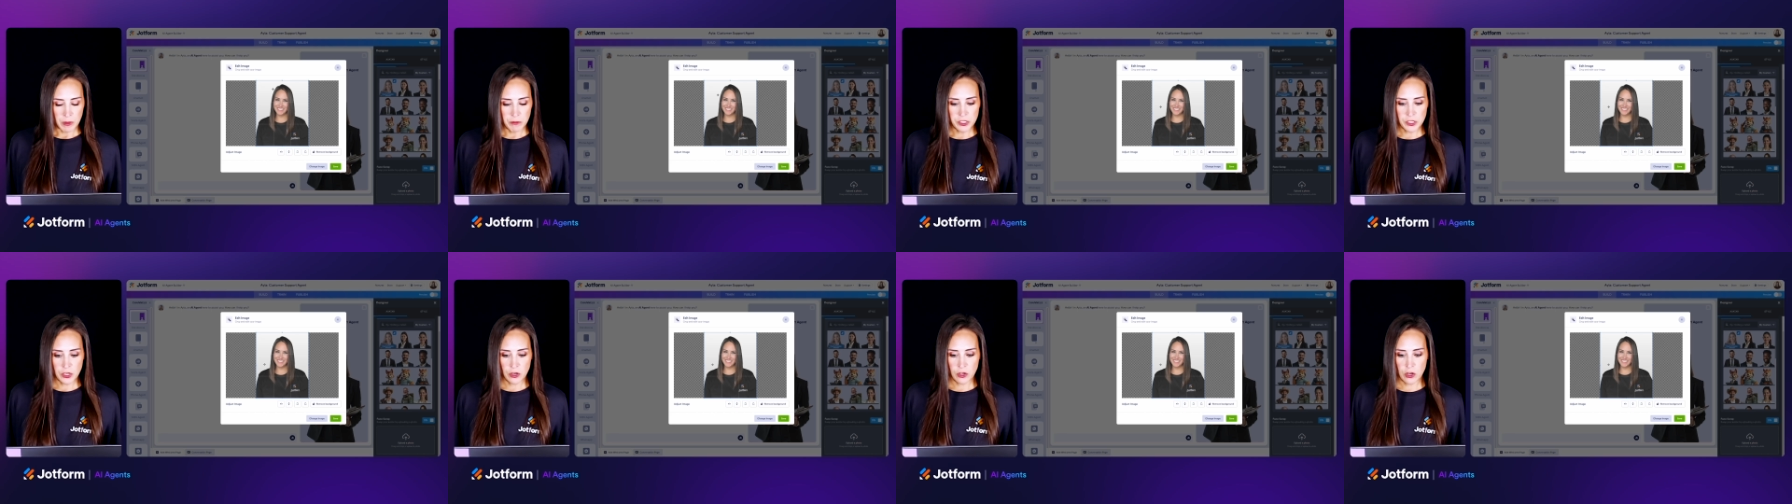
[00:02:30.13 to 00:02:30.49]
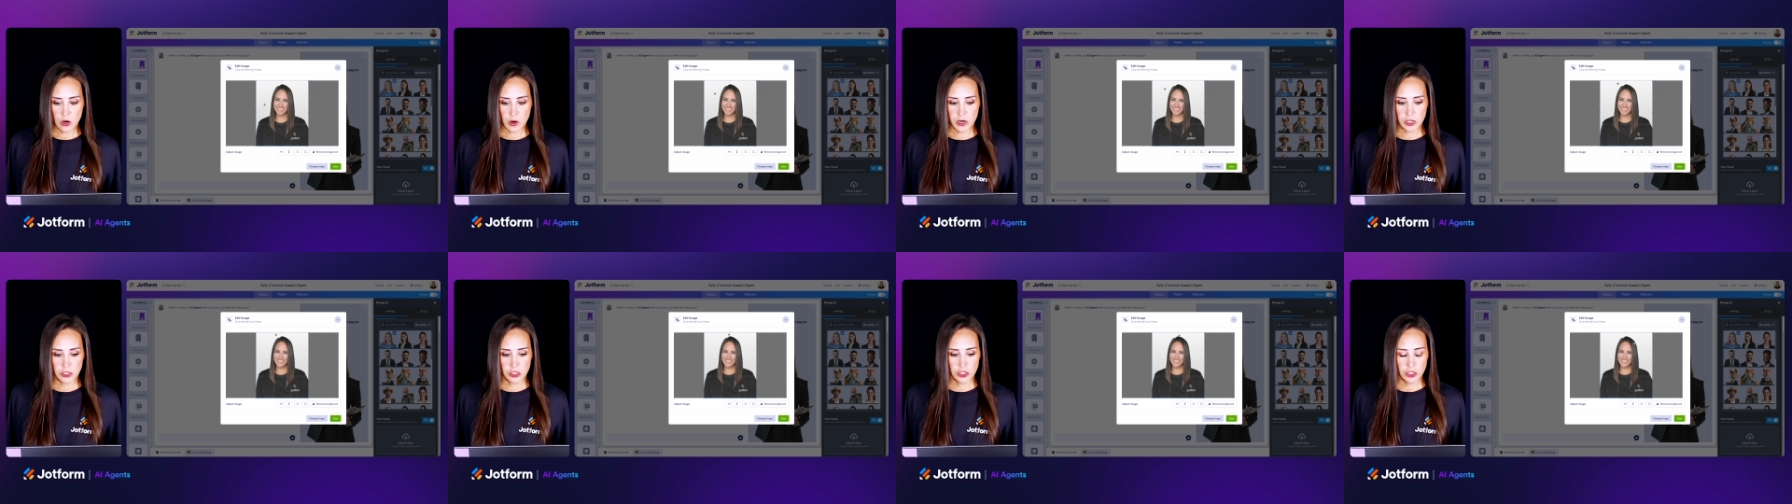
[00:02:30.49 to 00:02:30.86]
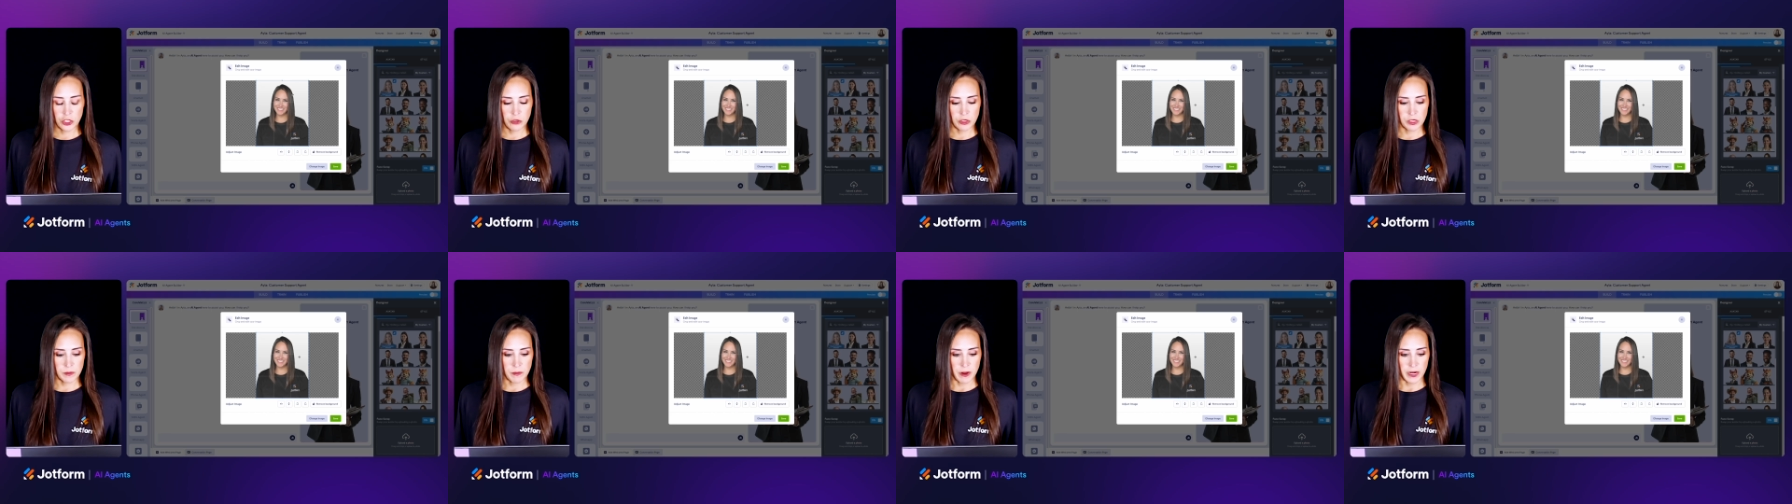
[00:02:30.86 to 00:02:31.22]
I'm just gonna go ahead and
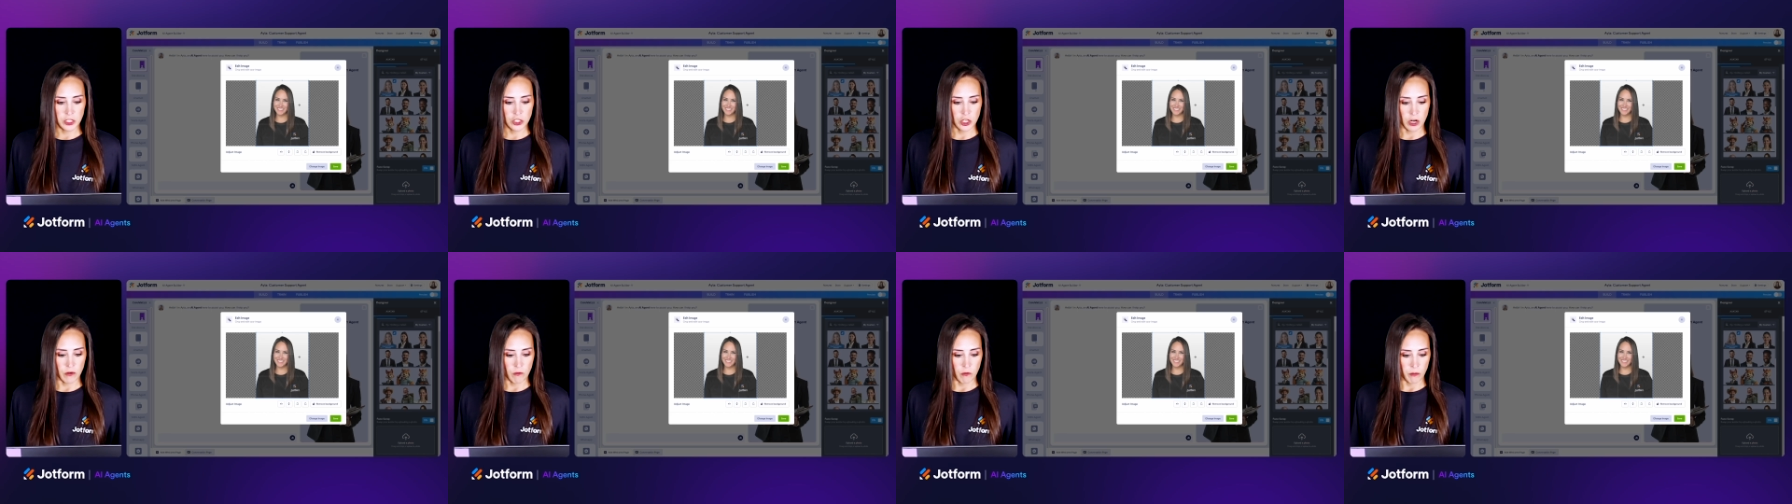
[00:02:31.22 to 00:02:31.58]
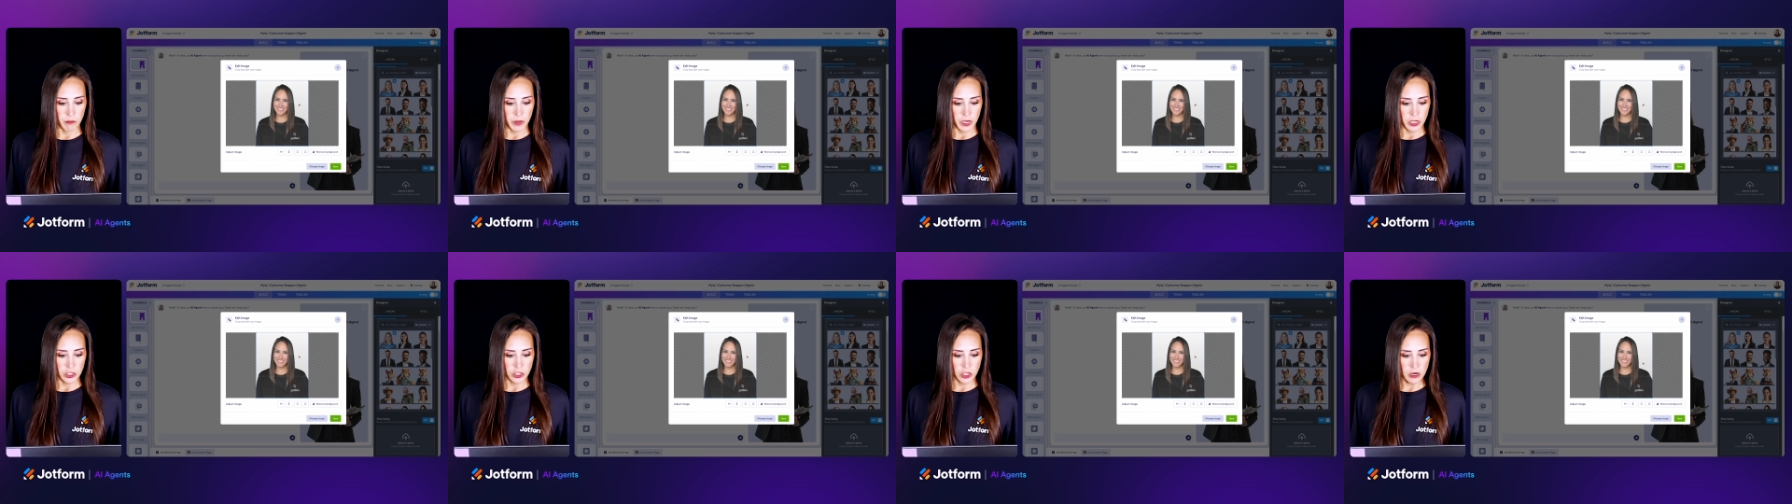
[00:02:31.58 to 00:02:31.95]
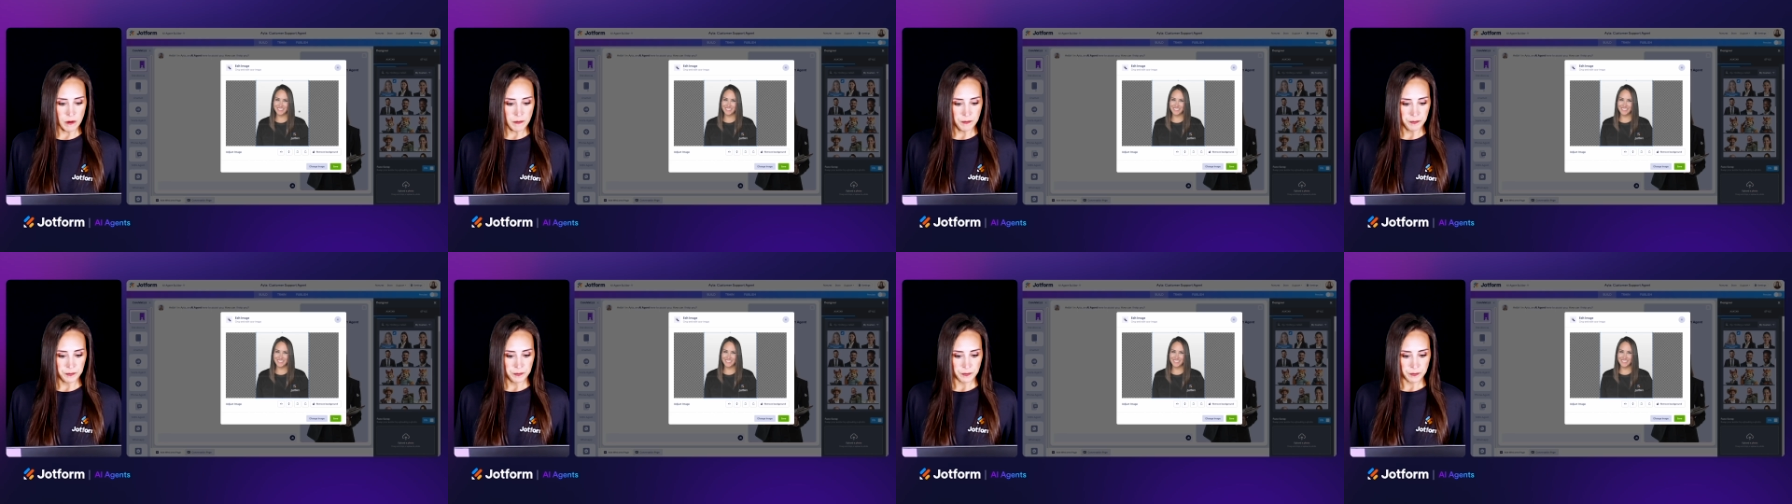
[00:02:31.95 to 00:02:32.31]
choose my jotform form
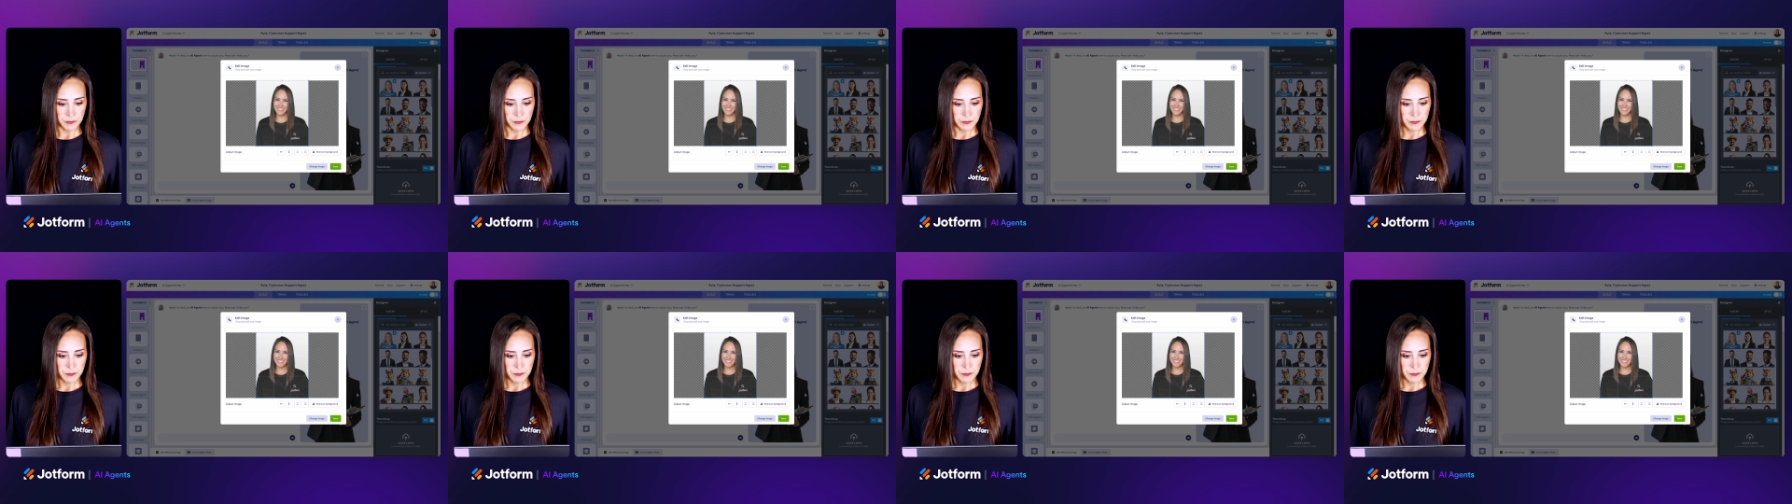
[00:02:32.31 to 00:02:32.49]
picture.